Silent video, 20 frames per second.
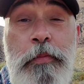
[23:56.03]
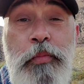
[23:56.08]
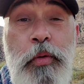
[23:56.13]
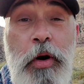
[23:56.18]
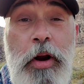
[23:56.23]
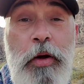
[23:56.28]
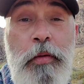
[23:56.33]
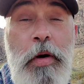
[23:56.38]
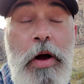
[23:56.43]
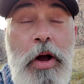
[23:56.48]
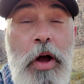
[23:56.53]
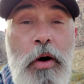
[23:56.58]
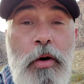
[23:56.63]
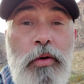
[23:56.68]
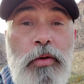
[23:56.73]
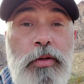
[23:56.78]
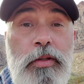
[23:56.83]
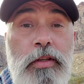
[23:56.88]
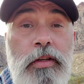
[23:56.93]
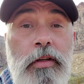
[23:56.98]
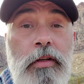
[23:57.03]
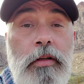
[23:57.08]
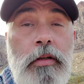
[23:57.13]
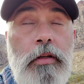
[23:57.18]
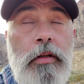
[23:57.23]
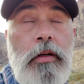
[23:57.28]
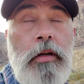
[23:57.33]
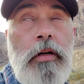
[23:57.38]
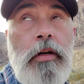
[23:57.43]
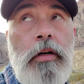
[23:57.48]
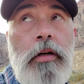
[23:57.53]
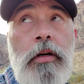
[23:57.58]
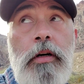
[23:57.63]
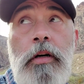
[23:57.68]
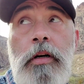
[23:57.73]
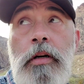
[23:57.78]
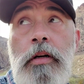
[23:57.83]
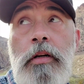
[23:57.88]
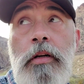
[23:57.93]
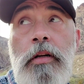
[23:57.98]
And the pretty one goes,
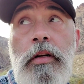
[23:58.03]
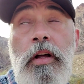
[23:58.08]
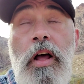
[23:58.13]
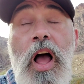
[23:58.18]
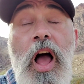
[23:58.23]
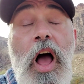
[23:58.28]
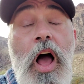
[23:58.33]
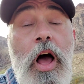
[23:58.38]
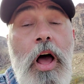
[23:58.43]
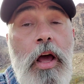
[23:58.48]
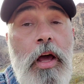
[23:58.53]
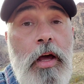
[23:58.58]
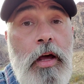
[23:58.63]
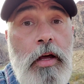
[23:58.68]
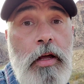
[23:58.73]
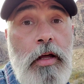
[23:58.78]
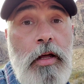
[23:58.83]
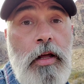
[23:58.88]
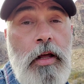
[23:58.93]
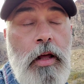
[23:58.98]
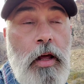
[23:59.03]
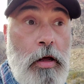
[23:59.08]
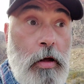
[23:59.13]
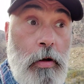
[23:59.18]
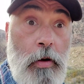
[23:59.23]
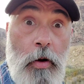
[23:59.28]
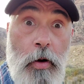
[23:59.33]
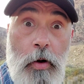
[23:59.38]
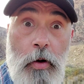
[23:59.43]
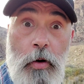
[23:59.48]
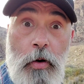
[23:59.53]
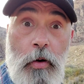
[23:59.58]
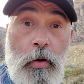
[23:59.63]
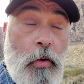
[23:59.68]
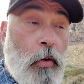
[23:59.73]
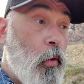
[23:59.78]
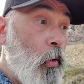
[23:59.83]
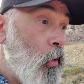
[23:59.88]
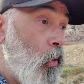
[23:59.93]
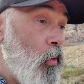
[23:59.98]
hi.
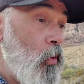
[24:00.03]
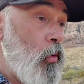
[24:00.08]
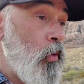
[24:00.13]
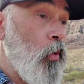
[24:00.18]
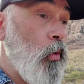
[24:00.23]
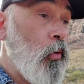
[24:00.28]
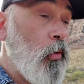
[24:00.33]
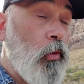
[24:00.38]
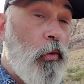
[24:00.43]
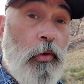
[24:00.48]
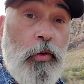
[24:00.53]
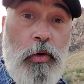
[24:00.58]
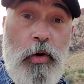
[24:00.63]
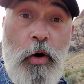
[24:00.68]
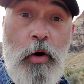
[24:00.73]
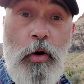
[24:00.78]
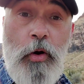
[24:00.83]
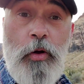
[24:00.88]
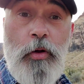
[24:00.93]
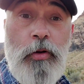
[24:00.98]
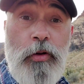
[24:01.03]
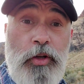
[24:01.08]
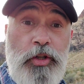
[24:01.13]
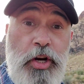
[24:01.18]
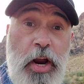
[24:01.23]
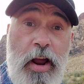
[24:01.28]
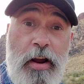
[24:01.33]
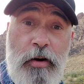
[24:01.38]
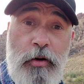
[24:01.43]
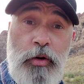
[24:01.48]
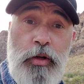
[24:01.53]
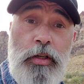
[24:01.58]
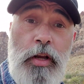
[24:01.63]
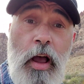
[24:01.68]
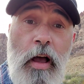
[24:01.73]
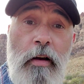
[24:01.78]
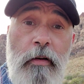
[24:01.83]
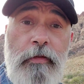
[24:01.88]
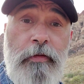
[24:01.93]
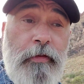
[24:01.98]
Ooh, girl, check
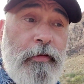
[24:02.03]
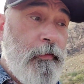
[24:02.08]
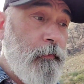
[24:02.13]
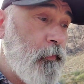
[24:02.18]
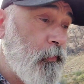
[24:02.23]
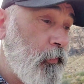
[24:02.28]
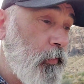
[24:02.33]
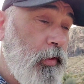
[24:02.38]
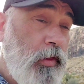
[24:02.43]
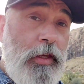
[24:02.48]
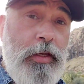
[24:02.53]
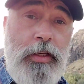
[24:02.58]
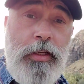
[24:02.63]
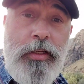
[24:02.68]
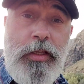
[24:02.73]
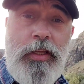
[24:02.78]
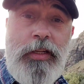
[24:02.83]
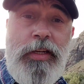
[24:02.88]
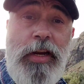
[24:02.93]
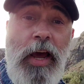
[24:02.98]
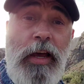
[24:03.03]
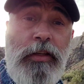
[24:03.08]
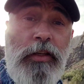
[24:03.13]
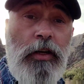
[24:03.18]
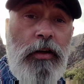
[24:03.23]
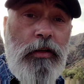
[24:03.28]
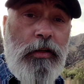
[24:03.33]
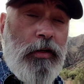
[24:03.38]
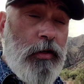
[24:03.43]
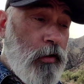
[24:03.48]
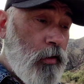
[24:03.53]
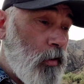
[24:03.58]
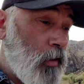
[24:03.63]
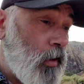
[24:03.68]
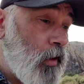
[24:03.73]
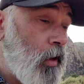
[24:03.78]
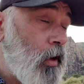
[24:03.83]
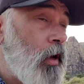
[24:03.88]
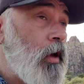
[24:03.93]
yourself. This is the desert.